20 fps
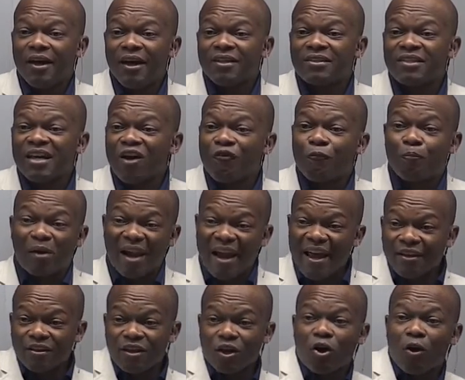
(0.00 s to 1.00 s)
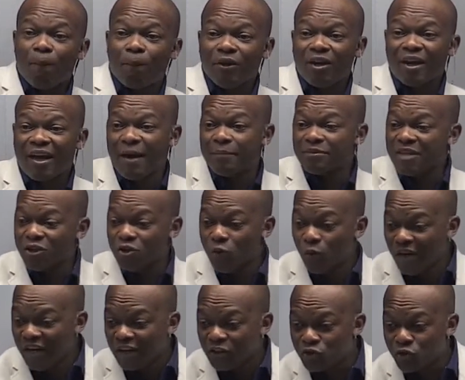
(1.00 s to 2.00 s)
Instead of playing the computer games, are you
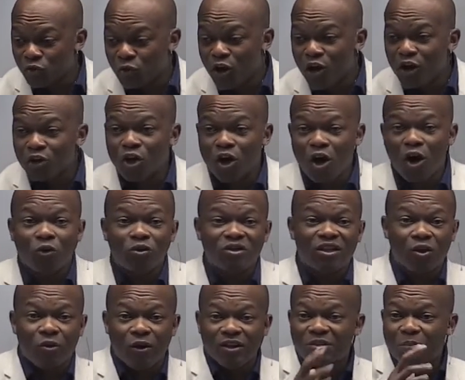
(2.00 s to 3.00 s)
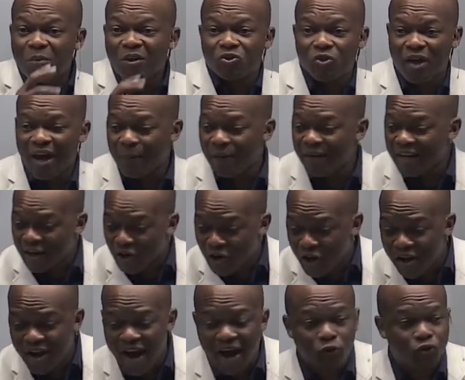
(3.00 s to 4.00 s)
willing to learn coding? Go and speak to Emily and
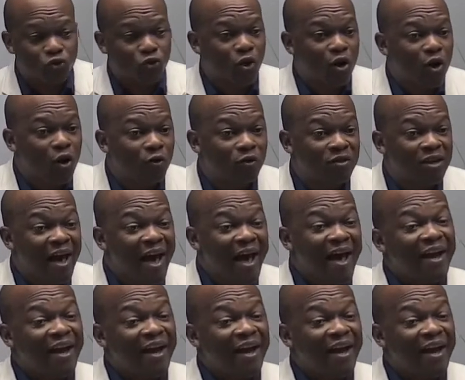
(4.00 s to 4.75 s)
learn how to code.